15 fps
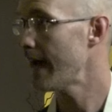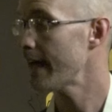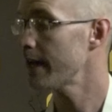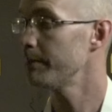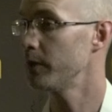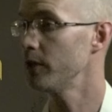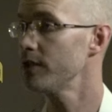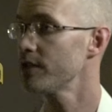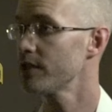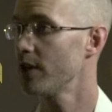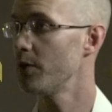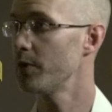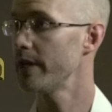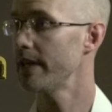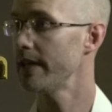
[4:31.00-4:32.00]
animals.
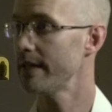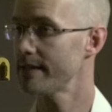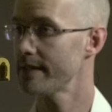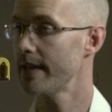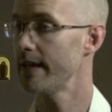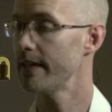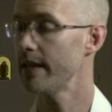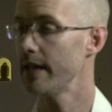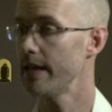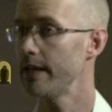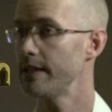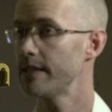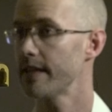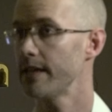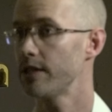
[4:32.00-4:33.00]
So he is, uh,
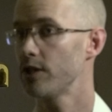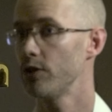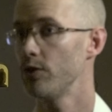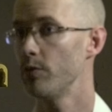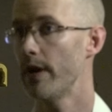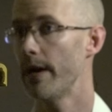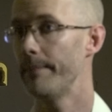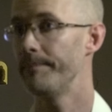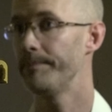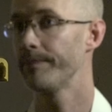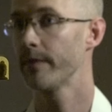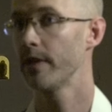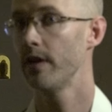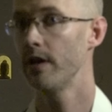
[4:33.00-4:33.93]
he said to um,